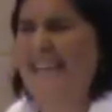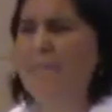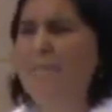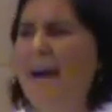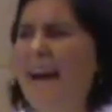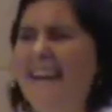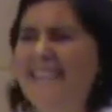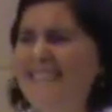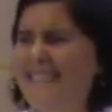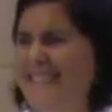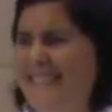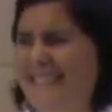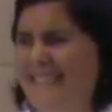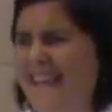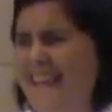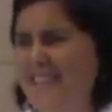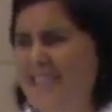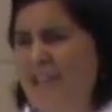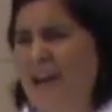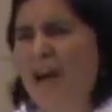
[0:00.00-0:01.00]
He passes the
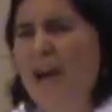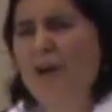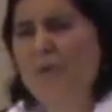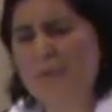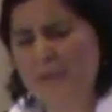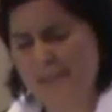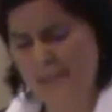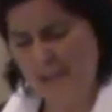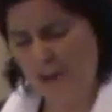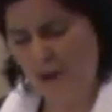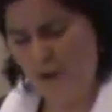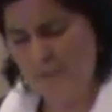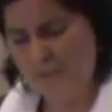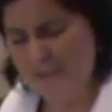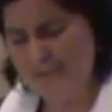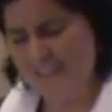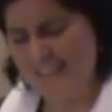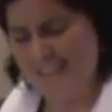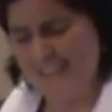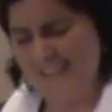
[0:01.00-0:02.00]
test with an
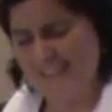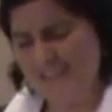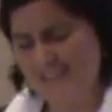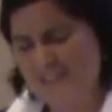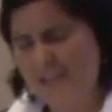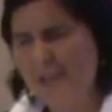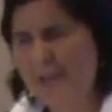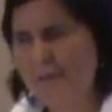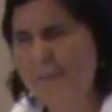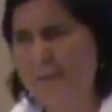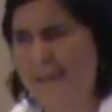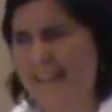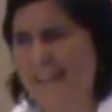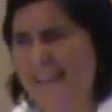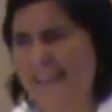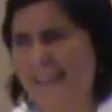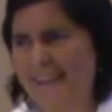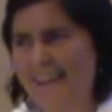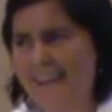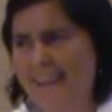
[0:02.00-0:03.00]
almost
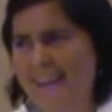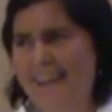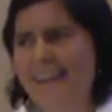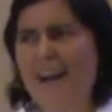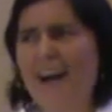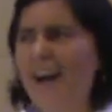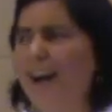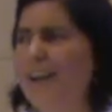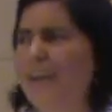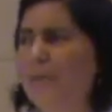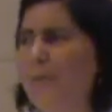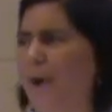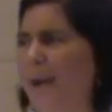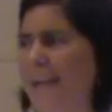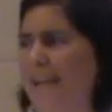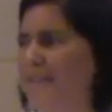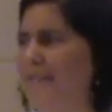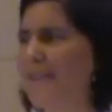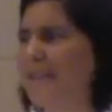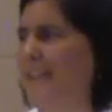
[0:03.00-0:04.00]
disturbing and
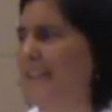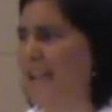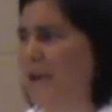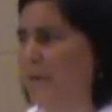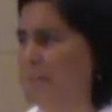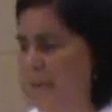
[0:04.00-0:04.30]
unwavering